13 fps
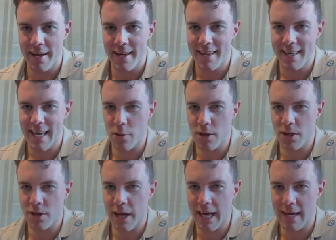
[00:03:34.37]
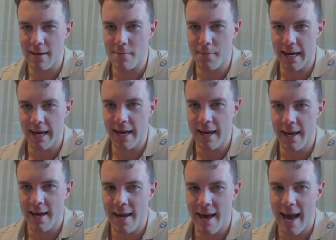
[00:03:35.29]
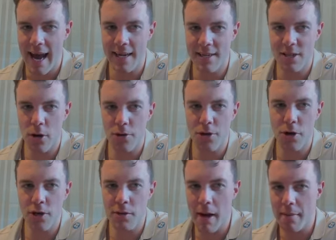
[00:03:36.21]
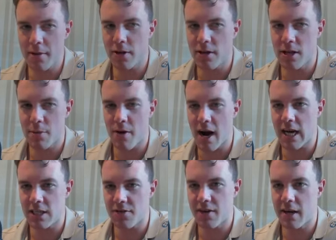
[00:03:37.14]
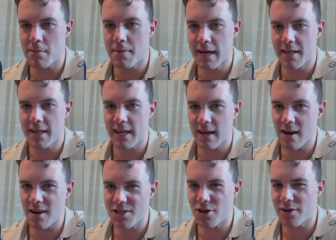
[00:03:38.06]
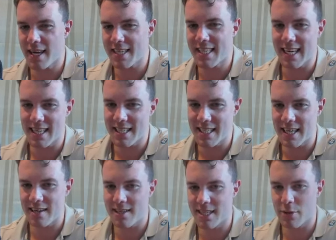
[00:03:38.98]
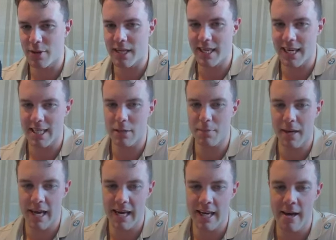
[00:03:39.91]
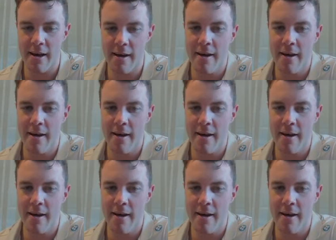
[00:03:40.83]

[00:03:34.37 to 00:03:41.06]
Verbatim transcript: Now we look at E M P. And although you may be looking at the price of E M P and thinking, oh, it's only at ten cents, are we going to get to PEG?